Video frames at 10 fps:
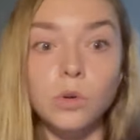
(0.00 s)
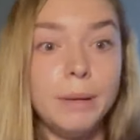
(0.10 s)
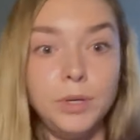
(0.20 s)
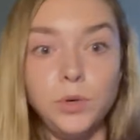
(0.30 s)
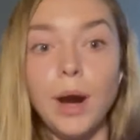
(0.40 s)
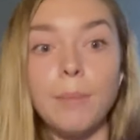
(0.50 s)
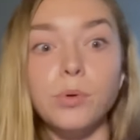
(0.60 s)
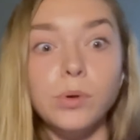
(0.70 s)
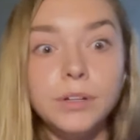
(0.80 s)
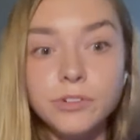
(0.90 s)
maybe you got
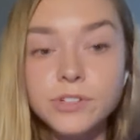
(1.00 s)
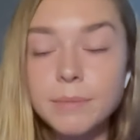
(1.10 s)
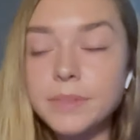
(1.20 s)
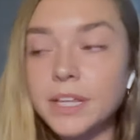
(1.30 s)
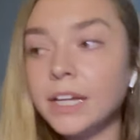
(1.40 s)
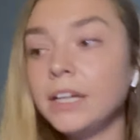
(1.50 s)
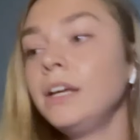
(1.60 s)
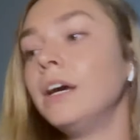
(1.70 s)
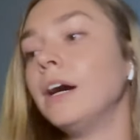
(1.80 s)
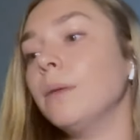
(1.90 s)
bullied for something.
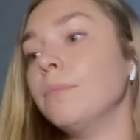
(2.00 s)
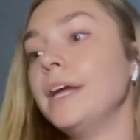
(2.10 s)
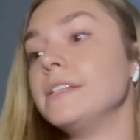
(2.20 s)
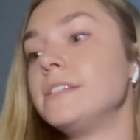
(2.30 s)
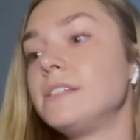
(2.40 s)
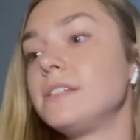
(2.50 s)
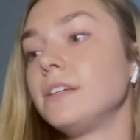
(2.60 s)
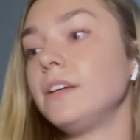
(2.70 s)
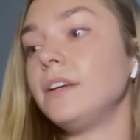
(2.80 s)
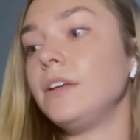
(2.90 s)
Um, it's,
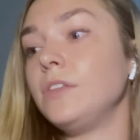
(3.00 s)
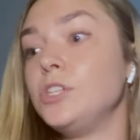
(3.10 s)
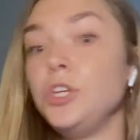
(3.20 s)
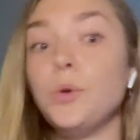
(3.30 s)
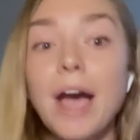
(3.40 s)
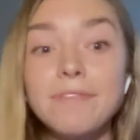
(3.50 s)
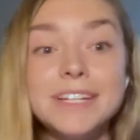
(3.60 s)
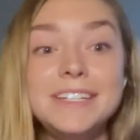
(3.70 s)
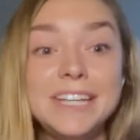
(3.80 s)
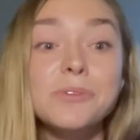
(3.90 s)
you have to
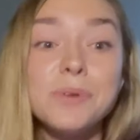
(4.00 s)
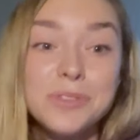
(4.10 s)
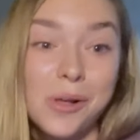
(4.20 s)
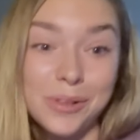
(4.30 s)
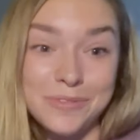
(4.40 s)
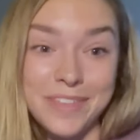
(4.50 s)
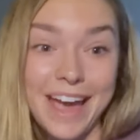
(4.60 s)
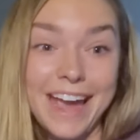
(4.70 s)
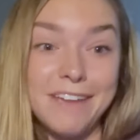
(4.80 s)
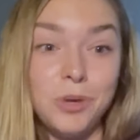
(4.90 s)
deal with all of
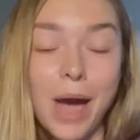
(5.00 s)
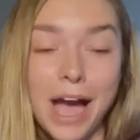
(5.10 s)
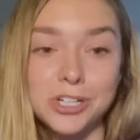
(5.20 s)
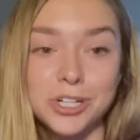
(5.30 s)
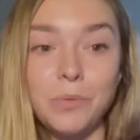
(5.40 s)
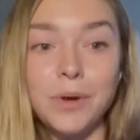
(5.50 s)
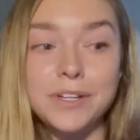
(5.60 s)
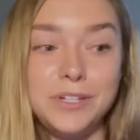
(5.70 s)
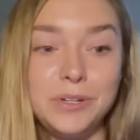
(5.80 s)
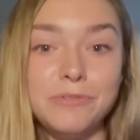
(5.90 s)
that if you actually want
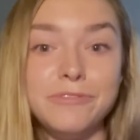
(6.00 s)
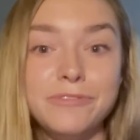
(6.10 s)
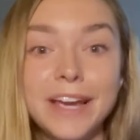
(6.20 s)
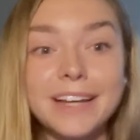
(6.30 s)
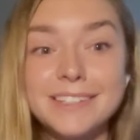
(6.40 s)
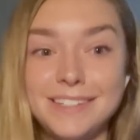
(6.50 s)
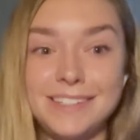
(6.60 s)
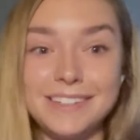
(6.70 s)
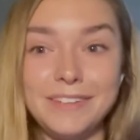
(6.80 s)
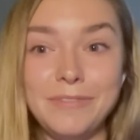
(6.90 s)
to
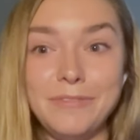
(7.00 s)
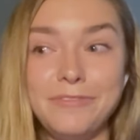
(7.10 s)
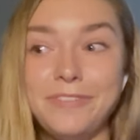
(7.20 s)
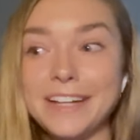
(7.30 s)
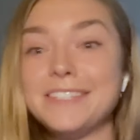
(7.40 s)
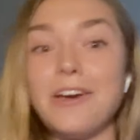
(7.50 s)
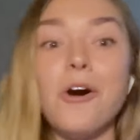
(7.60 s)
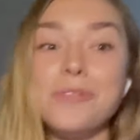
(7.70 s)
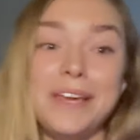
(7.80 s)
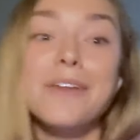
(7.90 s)
fix, fix
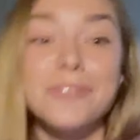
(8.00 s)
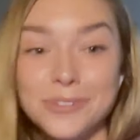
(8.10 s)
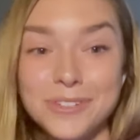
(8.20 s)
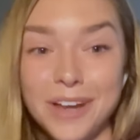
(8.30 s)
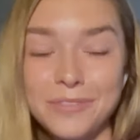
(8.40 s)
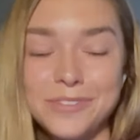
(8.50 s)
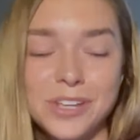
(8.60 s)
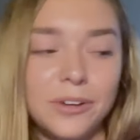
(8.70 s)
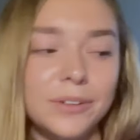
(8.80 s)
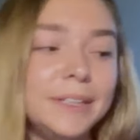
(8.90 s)
all the other stuff.
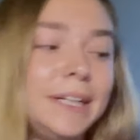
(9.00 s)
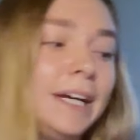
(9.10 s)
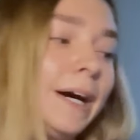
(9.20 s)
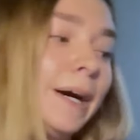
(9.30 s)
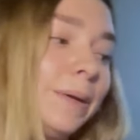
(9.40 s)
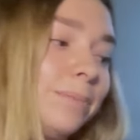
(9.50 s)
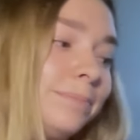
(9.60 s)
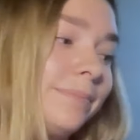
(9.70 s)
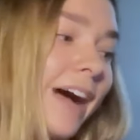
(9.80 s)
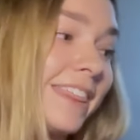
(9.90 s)
So
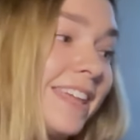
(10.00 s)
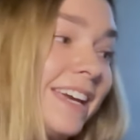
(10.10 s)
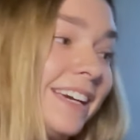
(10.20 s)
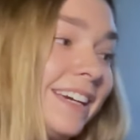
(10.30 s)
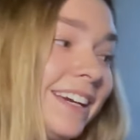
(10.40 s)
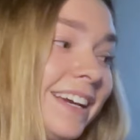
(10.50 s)
um, I think